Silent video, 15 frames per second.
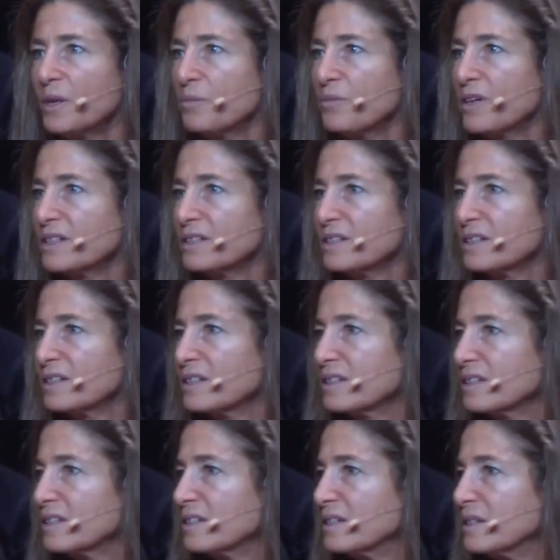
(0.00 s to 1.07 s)
our presence
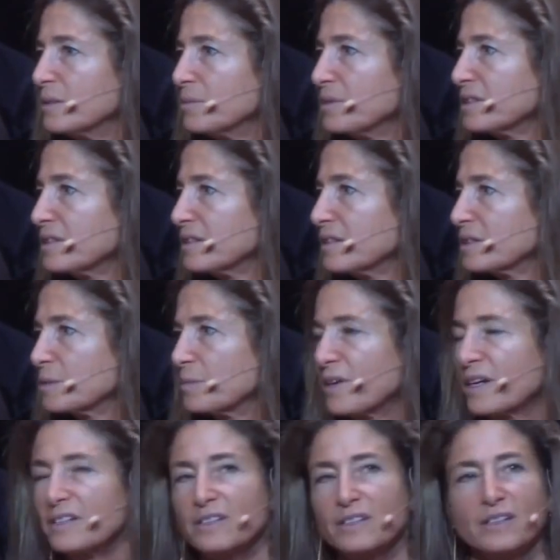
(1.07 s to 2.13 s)
is the deepest
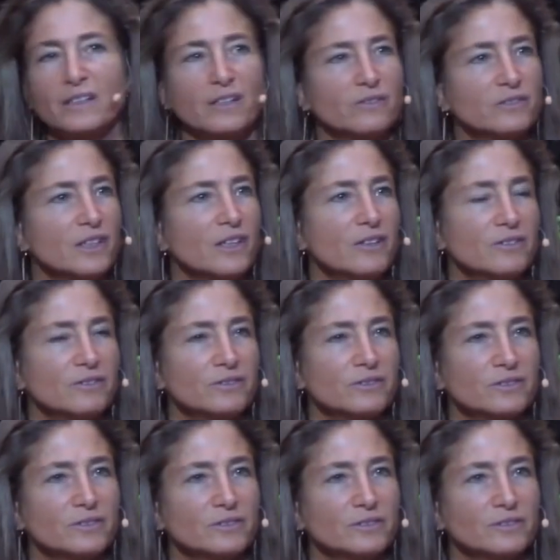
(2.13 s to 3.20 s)
expression of love
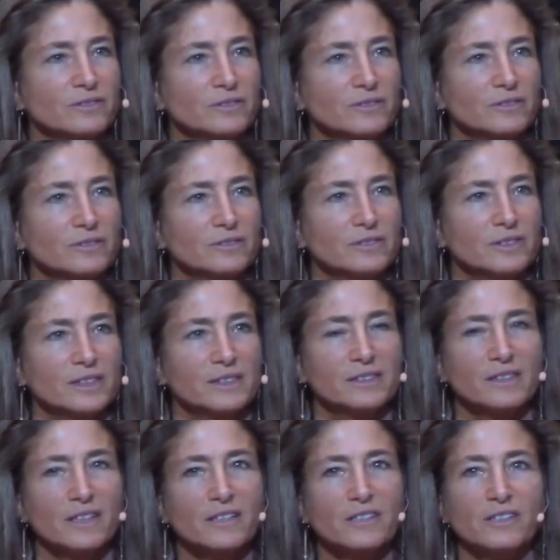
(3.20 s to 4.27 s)
it's
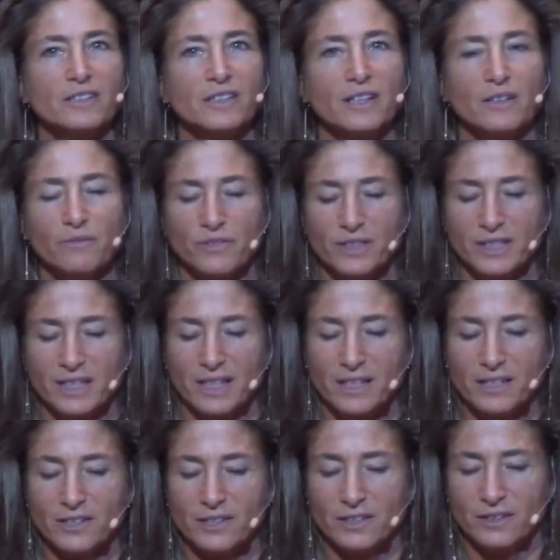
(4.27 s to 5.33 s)
such an
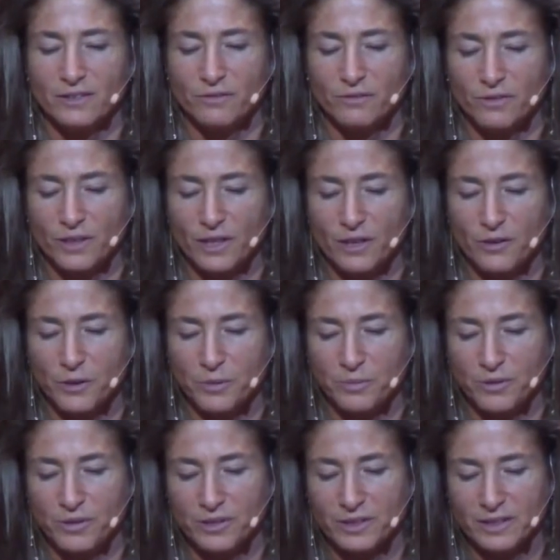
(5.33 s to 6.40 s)
invitation for another
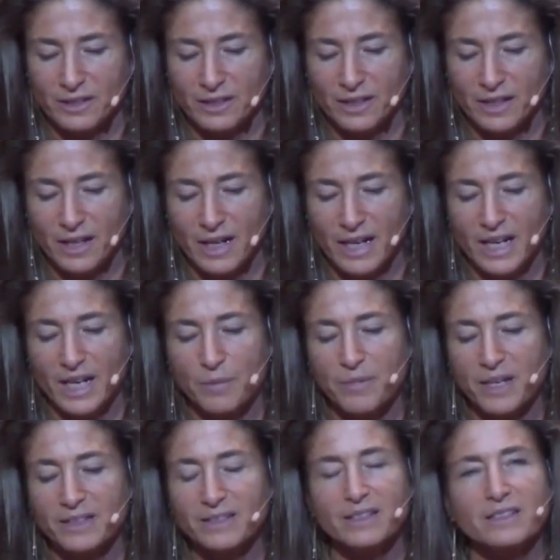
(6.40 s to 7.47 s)
person. It
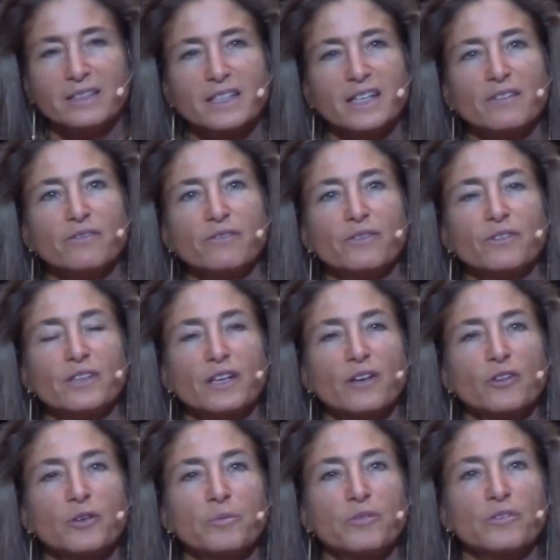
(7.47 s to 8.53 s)
makes it safe for the
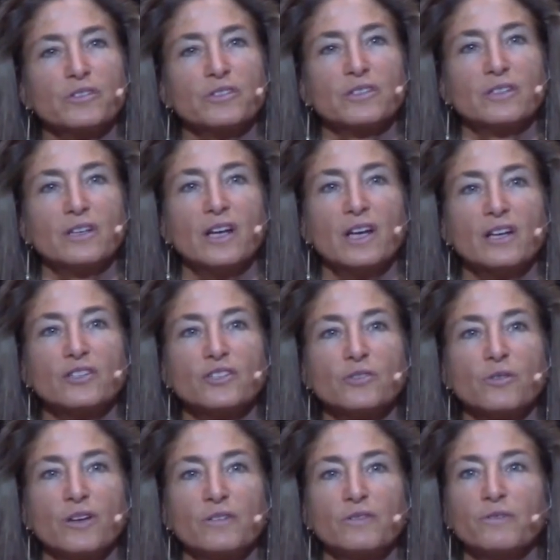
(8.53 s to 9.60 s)
other person
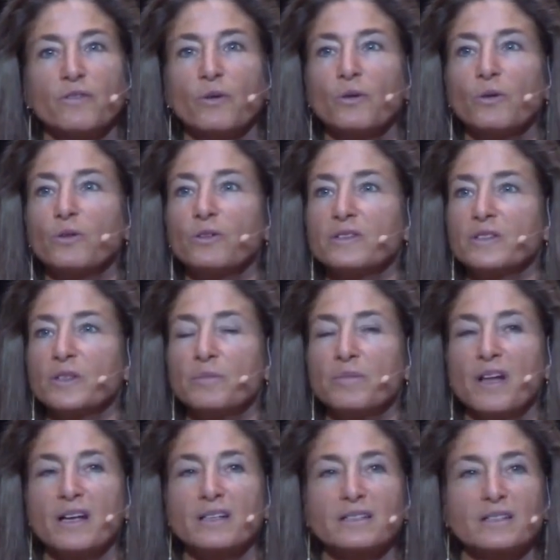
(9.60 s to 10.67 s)
to unfold and to
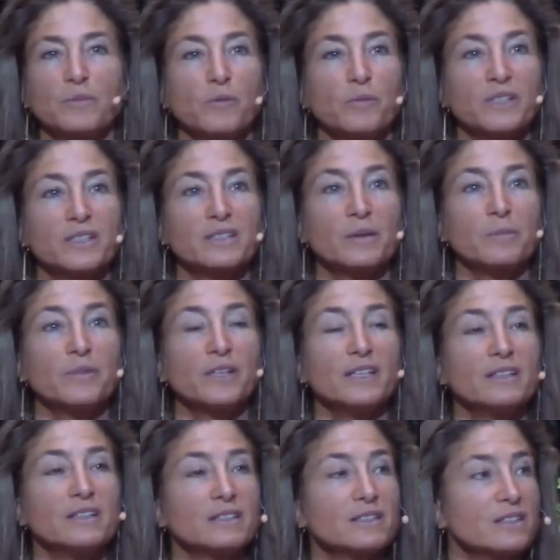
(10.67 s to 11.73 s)
blossom. And when somebody
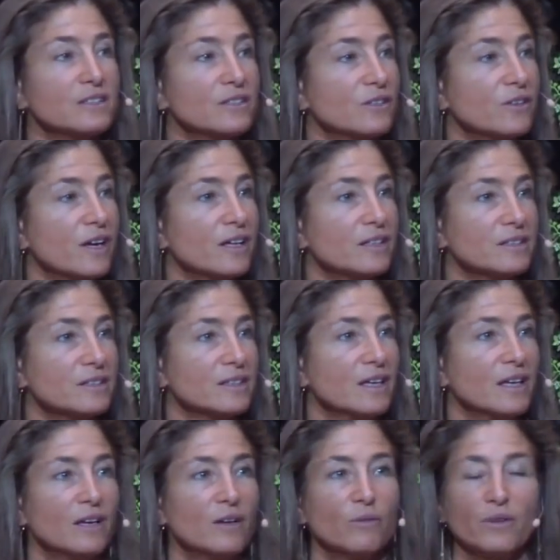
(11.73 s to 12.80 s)
listens to us
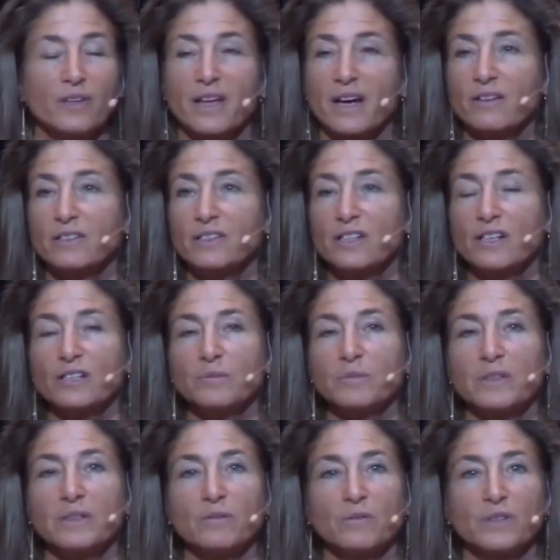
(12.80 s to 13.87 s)
without
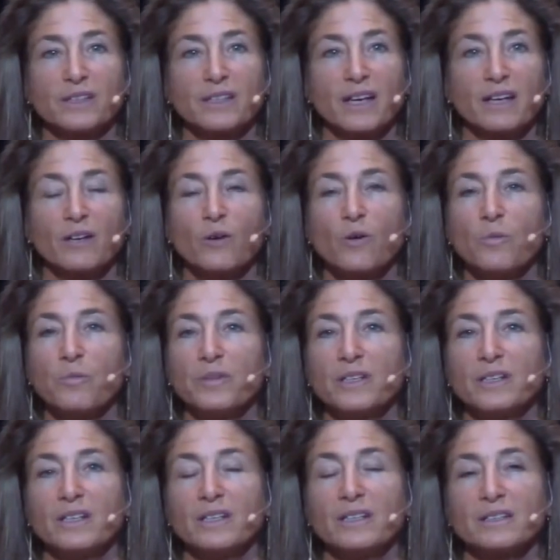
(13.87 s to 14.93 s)
judgment, with that
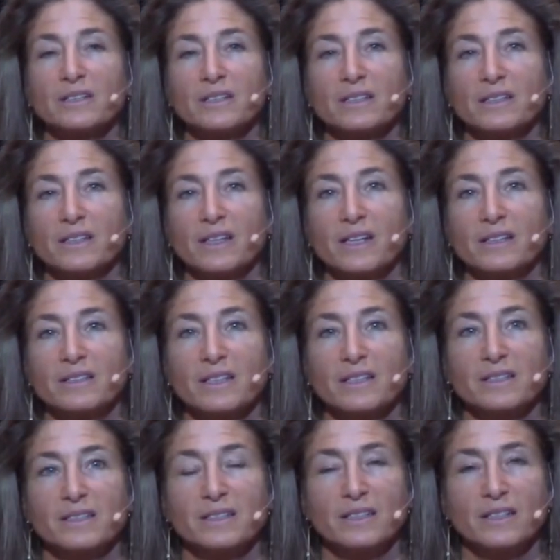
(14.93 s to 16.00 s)
openness and that
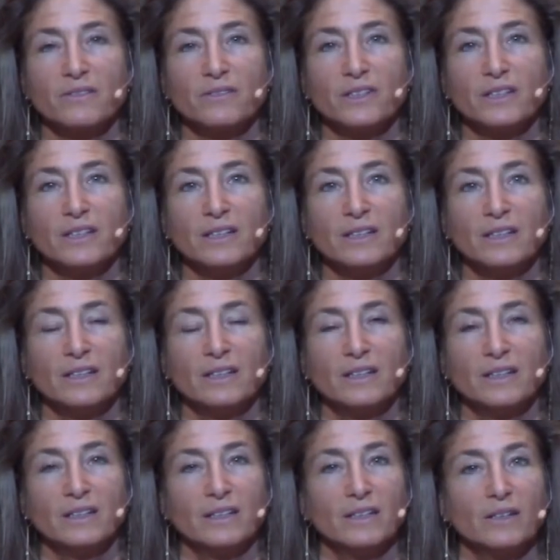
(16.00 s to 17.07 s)
sensitivity,
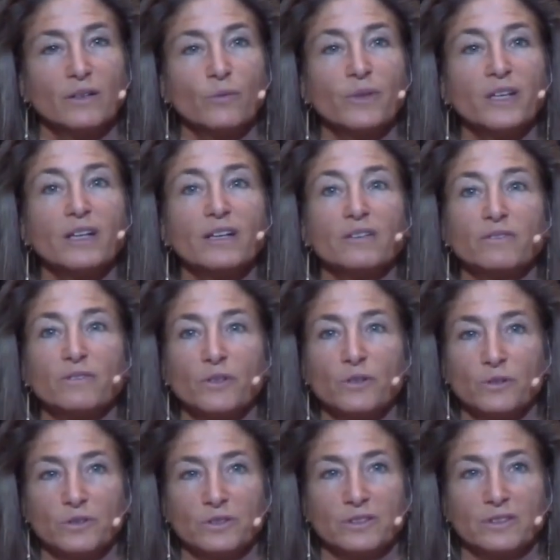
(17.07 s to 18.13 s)
we
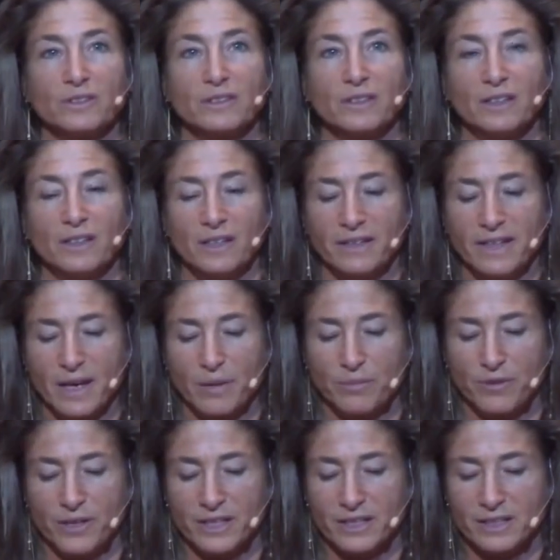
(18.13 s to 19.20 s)
unfold in that
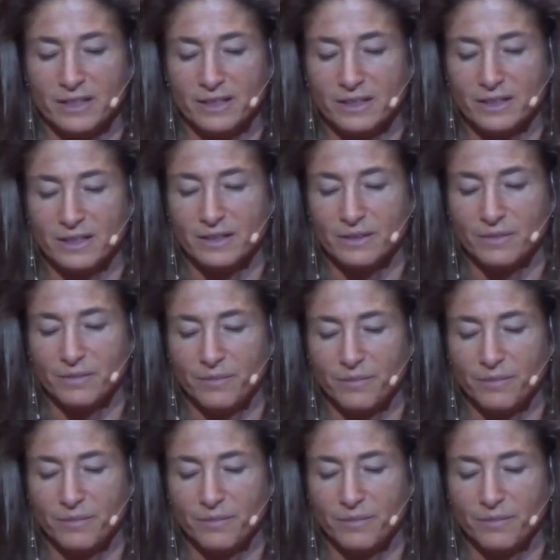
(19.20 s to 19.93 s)
presence.